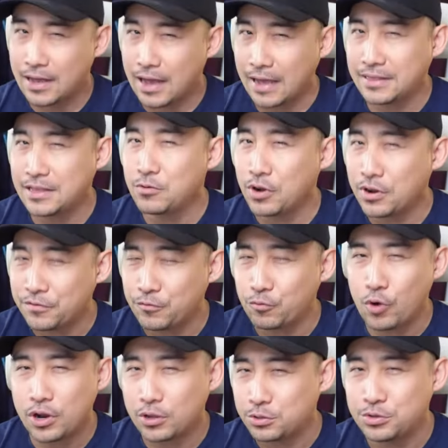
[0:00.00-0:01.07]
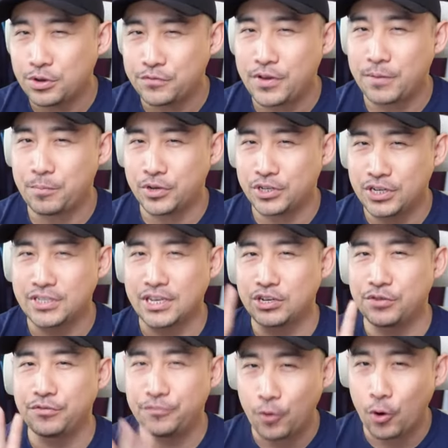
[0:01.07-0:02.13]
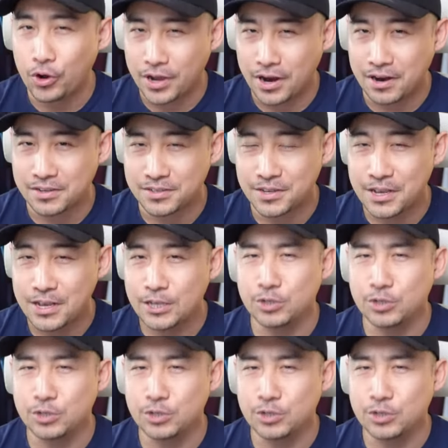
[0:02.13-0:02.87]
I think one or two of you have purchased actually 4 cars.